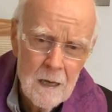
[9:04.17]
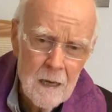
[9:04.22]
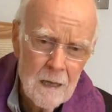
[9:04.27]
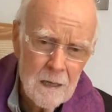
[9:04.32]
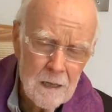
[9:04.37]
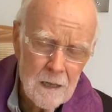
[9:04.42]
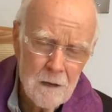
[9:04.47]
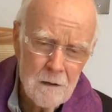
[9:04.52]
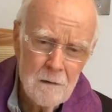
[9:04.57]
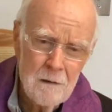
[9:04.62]
A
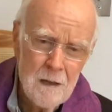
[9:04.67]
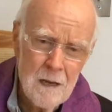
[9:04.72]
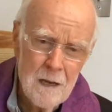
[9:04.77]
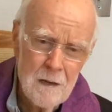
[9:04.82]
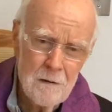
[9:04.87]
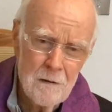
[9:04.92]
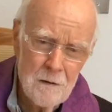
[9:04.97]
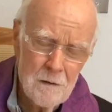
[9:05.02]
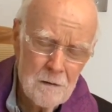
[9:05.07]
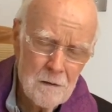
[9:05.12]
year
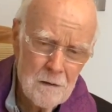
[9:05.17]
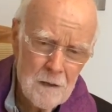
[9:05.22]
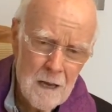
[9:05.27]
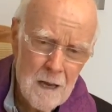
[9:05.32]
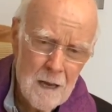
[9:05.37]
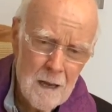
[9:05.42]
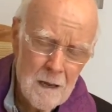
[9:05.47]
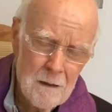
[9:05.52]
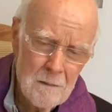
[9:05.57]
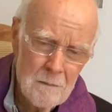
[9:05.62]
later,
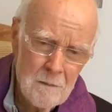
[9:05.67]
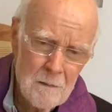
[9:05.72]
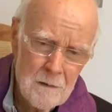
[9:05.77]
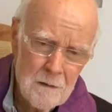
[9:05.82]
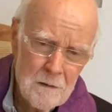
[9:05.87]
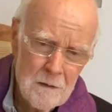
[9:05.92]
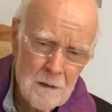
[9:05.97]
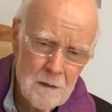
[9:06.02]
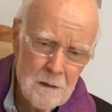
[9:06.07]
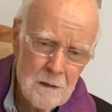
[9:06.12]
uh,
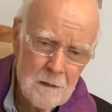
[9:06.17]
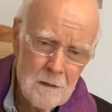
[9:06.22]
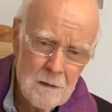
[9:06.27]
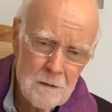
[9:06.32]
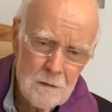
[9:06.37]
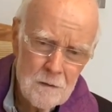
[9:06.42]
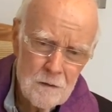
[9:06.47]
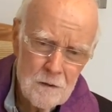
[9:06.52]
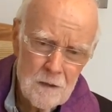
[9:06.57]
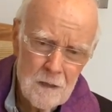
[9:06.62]

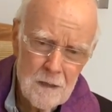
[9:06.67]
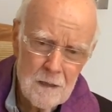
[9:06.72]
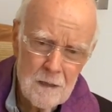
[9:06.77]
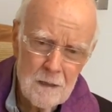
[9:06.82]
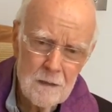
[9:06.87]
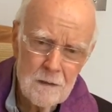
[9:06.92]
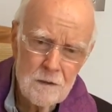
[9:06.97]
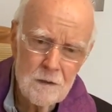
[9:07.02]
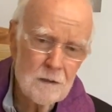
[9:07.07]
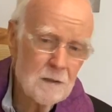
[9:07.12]
she,
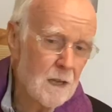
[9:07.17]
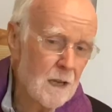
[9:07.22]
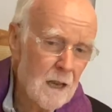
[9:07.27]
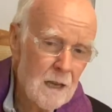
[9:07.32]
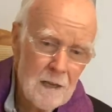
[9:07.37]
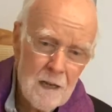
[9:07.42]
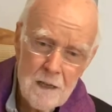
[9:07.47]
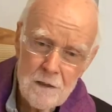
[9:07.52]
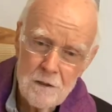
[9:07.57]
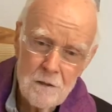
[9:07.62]
she,
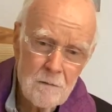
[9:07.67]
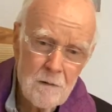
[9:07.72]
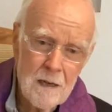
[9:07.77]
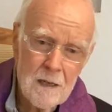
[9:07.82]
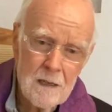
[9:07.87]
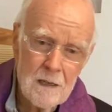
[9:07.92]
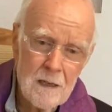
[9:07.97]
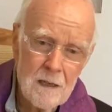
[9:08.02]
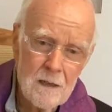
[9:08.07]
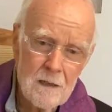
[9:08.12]
and uh, not
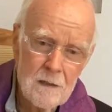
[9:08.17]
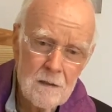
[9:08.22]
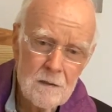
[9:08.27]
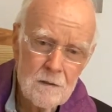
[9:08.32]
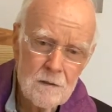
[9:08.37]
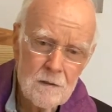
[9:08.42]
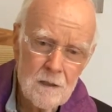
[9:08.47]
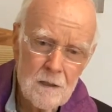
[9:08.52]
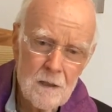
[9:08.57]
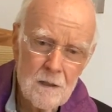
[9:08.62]
directly,
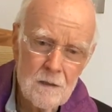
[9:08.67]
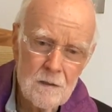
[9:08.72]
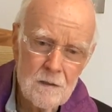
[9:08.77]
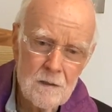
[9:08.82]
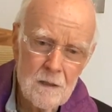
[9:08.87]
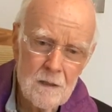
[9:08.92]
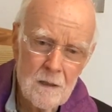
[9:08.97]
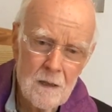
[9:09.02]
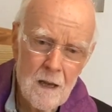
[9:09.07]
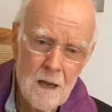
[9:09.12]
she,
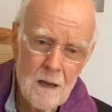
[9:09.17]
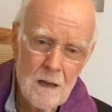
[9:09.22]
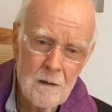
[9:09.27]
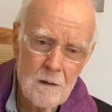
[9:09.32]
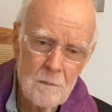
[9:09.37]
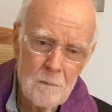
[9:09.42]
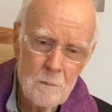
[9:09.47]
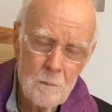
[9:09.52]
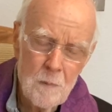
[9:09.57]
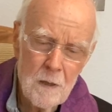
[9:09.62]
she uh,
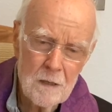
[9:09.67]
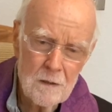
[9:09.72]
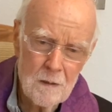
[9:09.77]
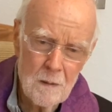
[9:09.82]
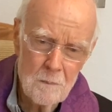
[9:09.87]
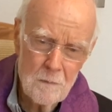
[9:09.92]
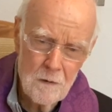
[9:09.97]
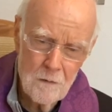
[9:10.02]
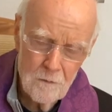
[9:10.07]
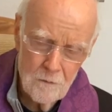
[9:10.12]
picked
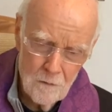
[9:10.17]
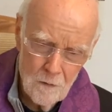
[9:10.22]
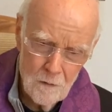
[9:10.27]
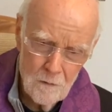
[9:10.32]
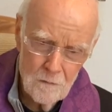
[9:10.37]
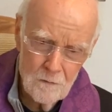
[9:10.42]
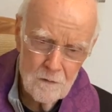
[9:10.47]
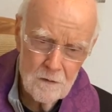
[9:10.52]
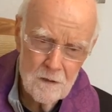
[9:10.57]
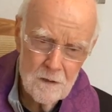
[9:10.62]
up the
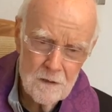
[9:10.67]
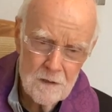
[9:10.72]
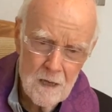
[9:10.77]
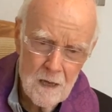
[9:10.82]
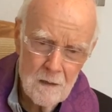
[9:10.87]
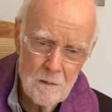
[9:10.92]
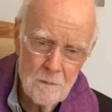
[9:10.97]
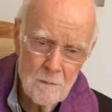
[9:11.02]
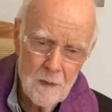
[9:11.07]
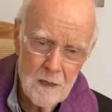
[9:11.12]
phone to
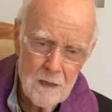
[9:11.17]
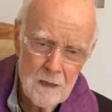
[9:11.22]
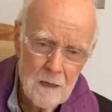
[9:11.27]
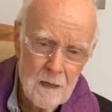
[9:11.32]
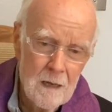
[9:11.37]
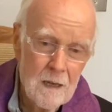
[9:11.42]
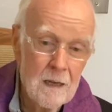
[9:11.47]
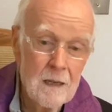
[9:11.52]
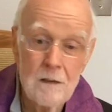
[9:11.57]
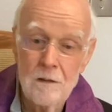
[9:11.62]
tell me,
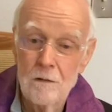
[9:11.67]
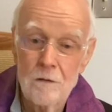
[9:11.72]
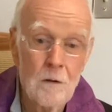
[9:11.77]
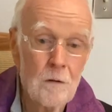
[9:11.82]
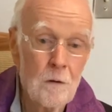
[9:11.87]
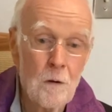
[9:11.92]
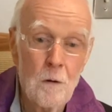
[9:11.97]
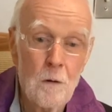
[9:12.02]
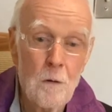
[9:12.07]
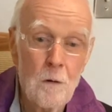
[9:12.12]

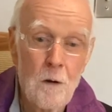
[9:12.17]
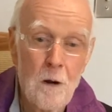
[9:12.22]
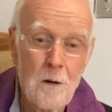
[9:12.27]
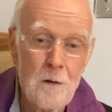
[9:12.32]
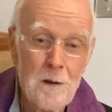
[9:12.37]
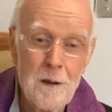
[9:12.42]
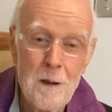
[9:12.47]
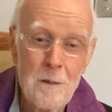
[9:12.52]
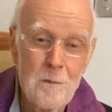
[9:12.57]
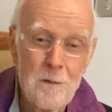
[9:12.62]
don't know who her
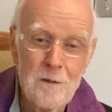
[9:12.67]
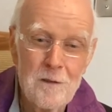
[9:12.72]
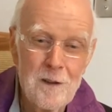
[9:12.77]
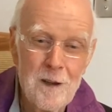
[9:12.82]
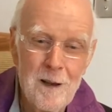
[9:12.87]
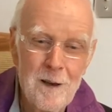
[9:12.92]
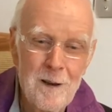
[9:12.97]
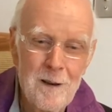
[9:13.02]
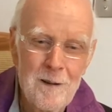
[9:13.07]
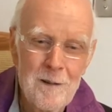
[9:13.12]
name
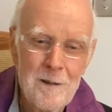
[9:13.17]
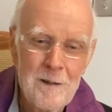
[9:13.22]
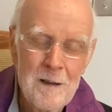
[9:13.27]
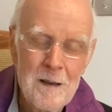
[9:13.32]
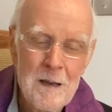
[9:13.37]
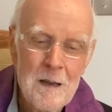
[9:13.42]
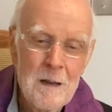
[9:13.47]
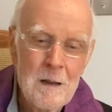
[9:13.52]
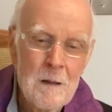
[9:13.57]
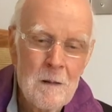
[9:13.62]
still,
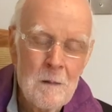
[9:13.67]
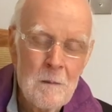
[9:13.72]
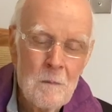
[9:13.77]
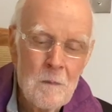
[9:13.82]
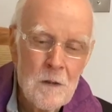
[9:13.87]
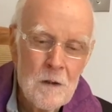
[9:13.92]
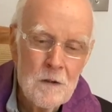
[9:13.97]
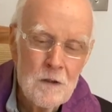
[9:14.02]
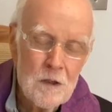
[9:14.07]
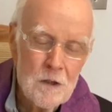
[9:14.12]

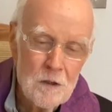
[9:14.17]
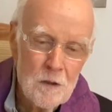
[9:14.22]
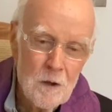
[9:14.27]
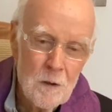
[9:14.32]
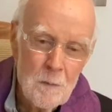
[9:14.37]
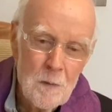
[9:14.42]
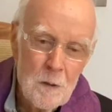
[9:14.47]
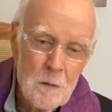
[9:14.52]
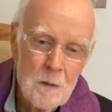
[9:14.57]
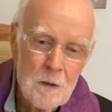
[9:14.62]
she
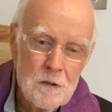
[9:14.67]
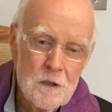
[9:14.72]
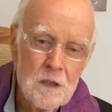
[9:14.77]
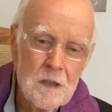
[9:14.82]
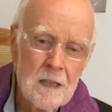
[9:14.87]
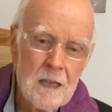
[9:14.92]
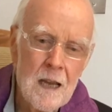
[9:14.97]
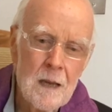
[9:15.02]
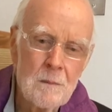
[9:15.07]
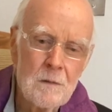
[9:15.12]
told me when she
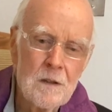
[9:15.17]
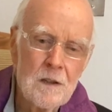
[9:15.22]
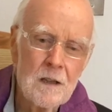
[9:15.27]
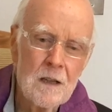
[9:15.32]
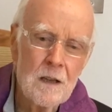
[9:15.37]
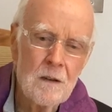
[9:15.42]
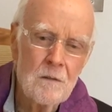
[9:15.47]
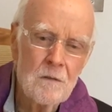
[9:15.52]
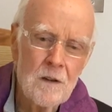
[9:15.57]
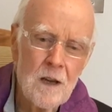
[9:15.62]
came to the
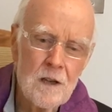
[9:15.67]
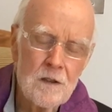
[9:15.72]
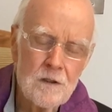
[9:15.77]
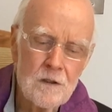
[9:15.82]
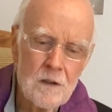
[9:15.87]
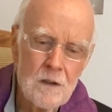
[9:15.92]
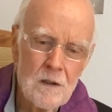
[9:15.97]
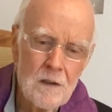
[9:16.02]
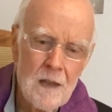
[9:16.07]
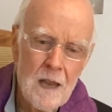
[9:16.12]

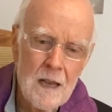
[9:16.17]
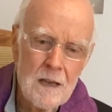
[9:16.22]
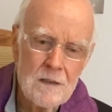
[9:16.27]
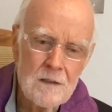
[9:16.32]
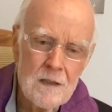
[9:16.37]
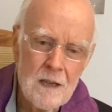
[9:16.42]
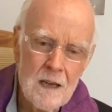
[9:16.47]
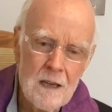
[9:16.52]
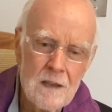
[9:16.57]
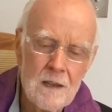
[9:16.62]
confessional that
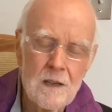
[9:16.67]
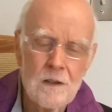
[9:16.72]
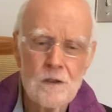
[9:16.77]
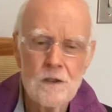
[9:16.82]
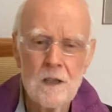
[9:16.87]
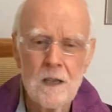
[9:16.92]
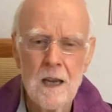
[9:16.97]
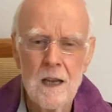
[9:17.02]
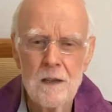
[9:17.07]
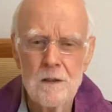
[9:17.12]
day that
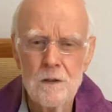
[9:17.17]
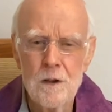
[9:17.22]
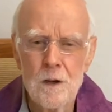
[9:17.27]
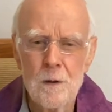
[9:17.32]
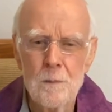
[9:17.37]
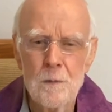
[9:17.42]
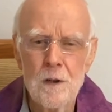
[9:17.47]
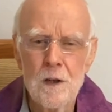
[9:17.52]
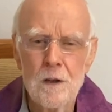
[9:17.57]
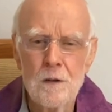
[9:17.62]
she had
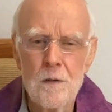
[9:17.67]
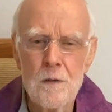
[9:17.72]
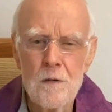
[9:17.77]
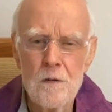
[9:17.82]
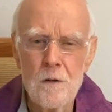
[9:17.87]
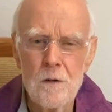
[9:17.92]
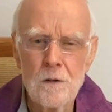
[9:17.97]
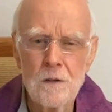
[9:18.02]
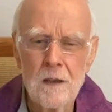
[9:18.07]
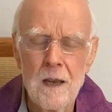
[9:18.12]
terminal
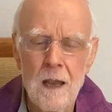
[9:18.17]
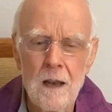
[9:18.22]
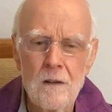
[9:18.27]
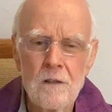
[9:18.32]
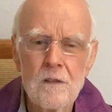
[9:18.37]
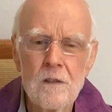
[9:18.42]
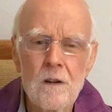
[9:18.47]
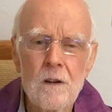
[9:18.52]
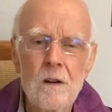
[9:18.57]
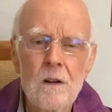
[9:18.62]
throat
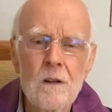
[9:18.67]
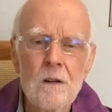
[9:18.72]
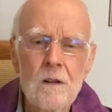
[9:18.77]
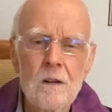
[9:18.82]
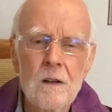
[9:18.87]
cancer.